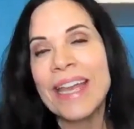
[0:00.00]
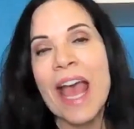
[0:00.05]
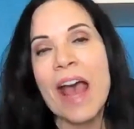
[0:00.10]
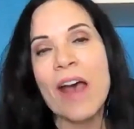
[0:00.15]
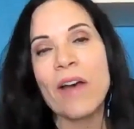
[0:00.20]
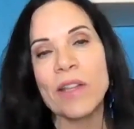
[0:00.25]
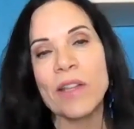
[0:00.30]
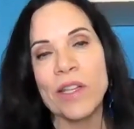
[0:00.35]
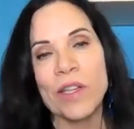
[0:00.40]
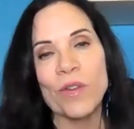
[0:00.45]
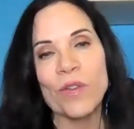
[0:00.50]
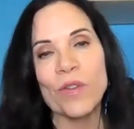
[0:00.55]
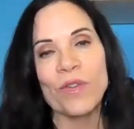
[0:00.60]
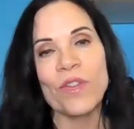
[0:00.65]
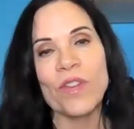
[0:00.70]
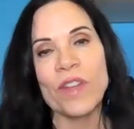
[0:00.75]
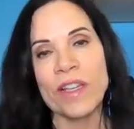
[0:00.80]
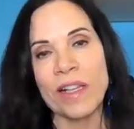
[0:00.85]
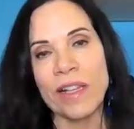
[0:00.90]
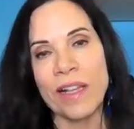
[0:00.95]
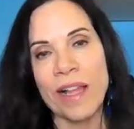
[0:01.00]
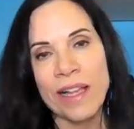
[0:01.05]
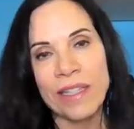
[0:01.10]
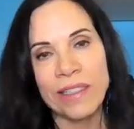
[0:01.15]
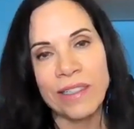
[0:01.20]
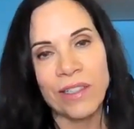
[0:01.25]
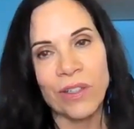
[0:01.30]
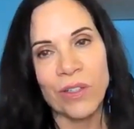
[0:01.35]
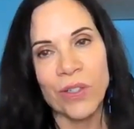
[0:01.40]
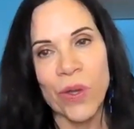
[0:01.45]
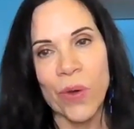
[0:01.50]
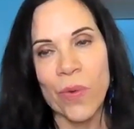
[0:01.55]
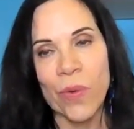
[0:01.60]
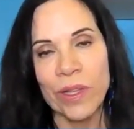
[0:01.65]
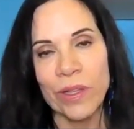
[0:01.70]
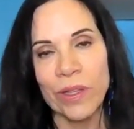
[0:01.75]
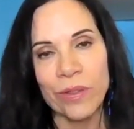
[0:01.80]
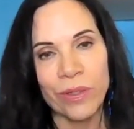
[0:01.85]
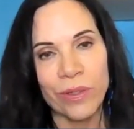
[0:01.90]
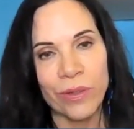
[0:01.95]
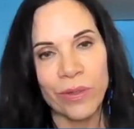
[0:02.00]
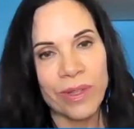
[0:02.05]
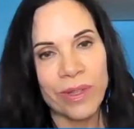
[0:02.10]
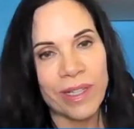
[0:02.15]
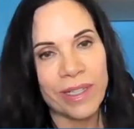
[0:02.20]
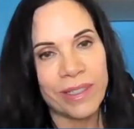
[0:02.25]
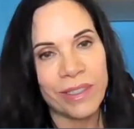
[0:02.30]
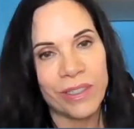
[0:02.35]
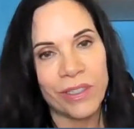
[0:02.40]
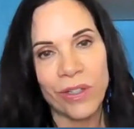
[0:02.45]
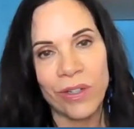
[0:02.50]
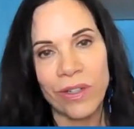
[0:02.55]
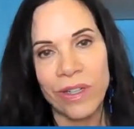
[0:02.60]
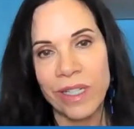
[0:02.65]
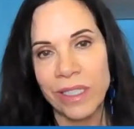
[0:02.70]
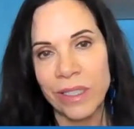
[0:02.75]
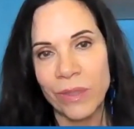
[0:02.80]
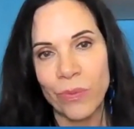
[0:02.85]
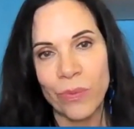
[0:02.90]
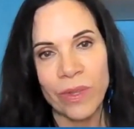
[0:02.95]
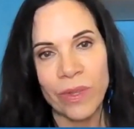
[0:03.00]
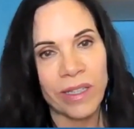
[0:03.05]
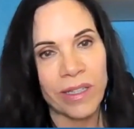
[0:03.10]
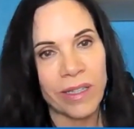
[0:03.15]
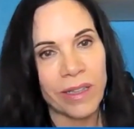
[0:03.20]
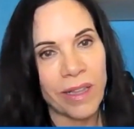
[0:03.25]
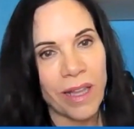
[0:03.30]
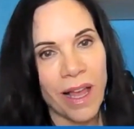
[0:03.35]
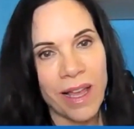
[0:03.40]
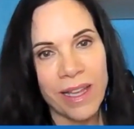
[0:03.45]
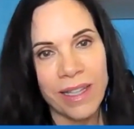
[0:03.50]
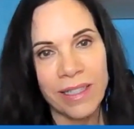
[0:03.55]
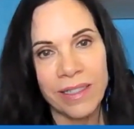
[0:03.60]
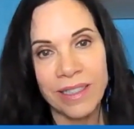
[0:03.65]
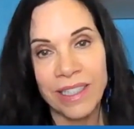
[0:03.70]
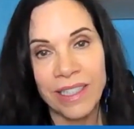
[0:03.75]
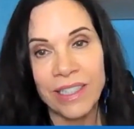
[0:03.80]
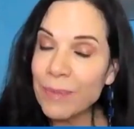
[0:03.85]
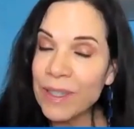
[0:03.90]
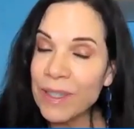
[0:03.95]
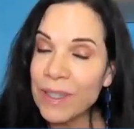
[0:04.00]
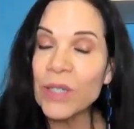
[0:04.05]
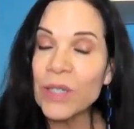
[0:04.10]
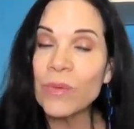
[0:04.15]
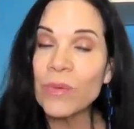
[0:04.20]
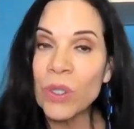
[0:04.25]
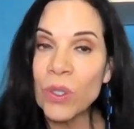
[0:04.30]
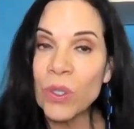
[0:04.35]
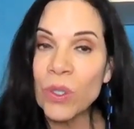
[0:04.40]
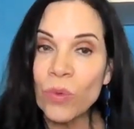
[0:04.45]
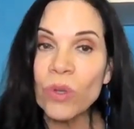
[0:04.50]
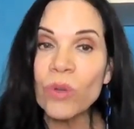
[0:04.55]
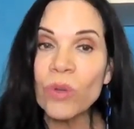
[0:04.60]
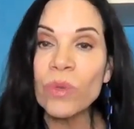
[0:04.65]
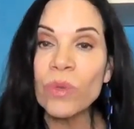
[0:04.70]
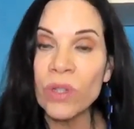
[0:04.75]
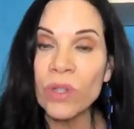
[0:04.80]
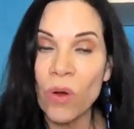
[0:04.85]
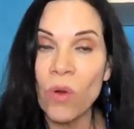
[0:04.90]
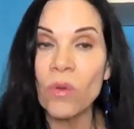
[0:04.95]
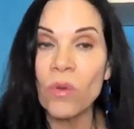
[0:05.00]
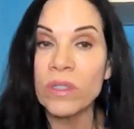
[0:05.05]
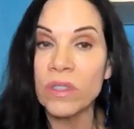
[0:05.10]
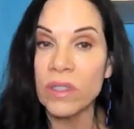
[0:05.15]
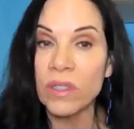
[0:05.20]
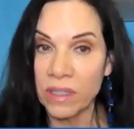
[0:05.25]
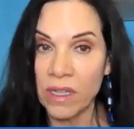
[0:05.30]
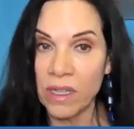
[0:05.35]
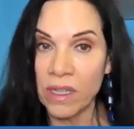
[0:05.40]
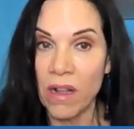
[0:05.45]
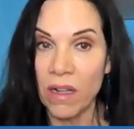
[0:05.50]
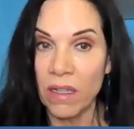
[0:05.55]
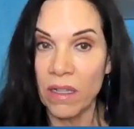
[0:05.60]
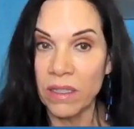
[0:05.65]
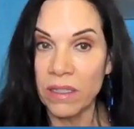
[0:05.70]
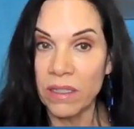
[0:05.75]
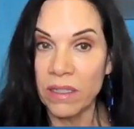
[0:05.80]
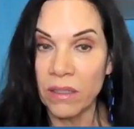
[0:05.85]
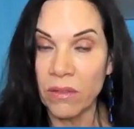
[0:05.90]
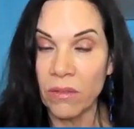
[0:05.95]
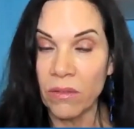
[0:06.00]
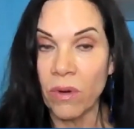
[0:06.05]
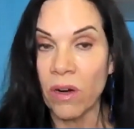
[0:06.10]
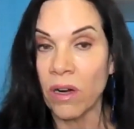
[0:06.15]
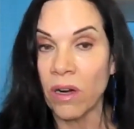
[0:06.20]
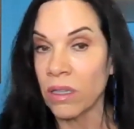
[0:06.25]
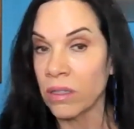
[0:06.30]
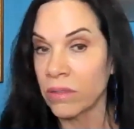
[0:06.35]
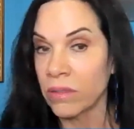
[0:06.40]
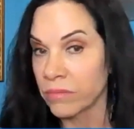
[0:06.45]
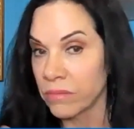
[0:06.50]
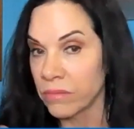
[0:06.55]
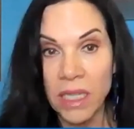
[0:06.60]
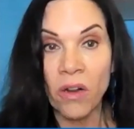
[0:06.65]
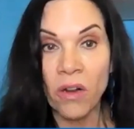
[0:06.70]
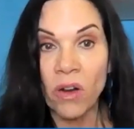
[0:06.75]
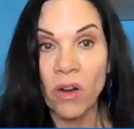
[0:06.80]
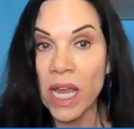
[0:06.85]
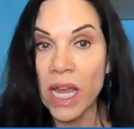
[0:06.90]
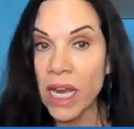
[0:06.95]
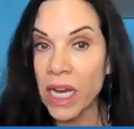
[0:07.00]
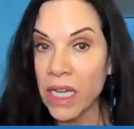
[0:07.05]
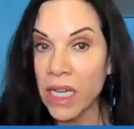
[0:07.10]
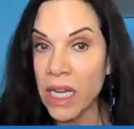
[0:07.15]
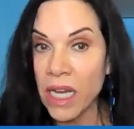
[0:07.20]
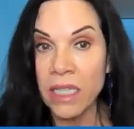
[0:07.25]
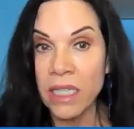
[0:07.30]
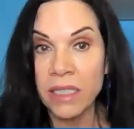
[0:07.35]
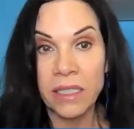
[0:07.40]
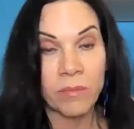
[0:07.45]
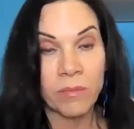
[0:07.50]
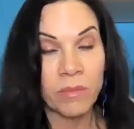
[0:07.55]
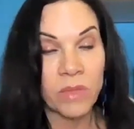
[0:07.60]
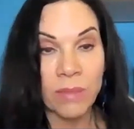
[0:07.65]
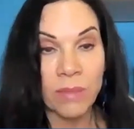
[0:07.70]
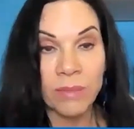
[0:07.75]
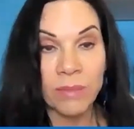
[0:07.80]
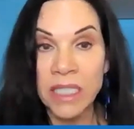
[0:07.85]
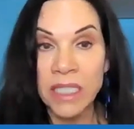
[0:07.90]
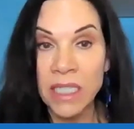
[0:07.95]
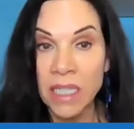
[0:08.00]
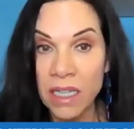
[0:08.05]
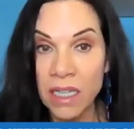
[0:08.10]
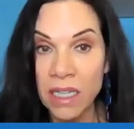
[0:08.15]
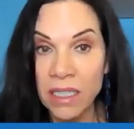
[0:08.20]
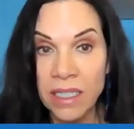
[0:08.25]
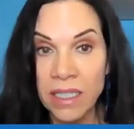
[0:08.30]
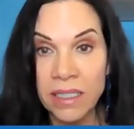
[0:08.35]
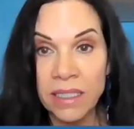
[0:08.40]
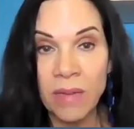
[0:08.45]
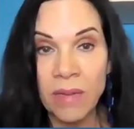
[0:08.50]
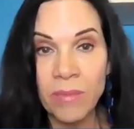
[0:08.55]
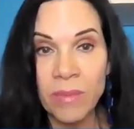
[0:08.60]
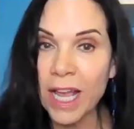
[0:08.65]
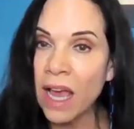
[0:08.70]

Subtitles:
And how do you feel as you're going through these journeys with the clients, especially when you work with older adults who are in their 80s, sometimes 90s?